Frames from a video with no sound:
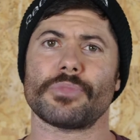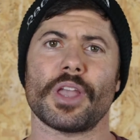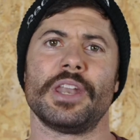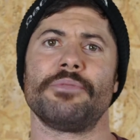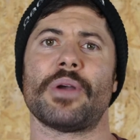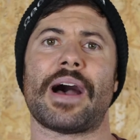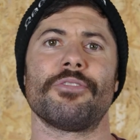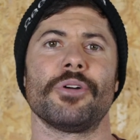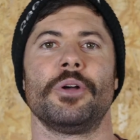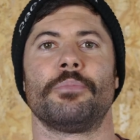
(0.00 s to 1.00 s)
And if you
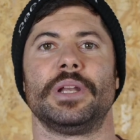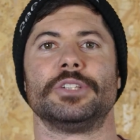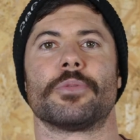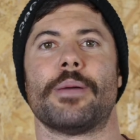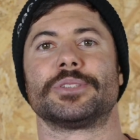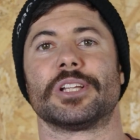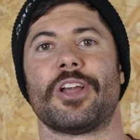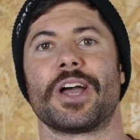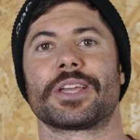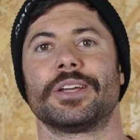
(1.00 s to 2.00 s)
have, please remember to
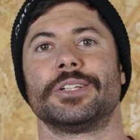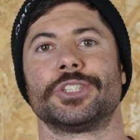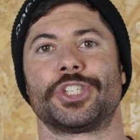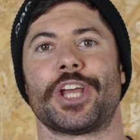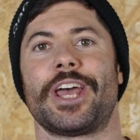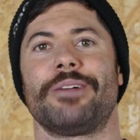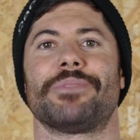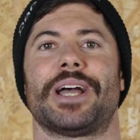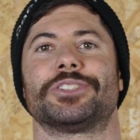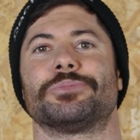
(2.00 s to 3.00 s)
like, share,
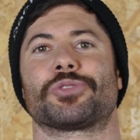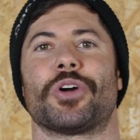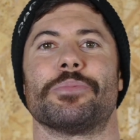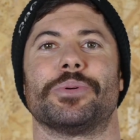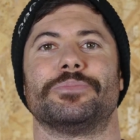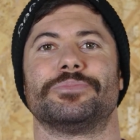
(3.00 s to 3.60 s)
and subscribe.